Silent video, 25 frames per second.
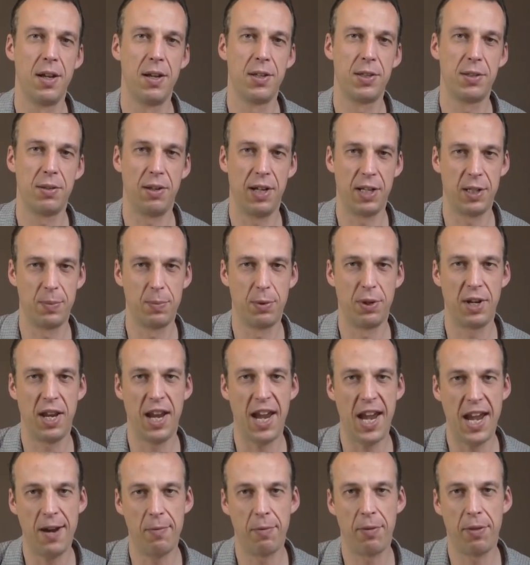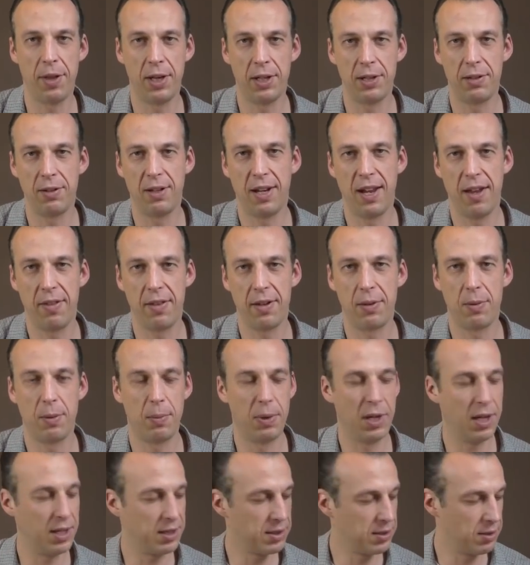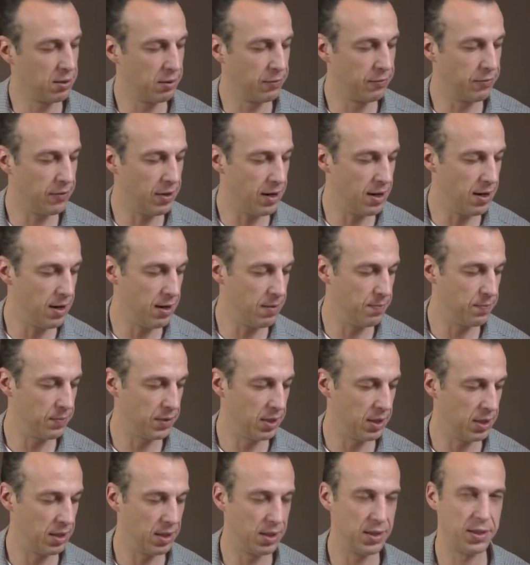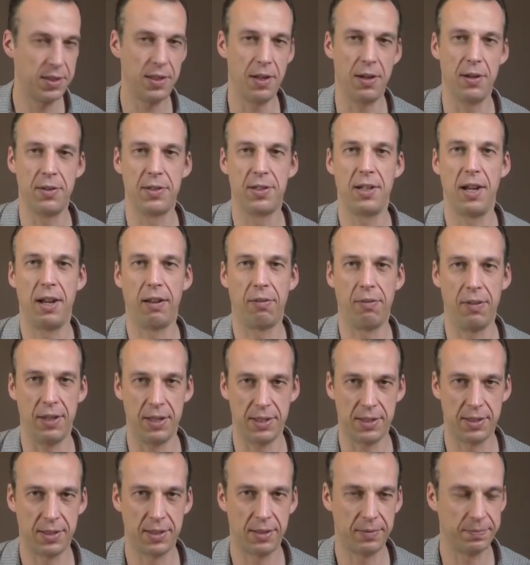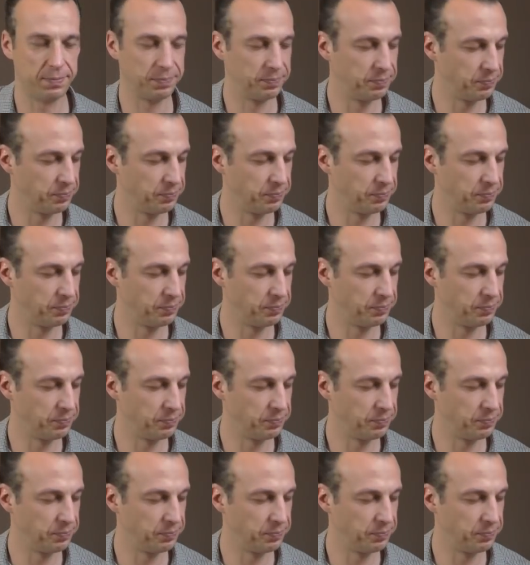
So let's put everything together, what we got so far, and it sounds like this.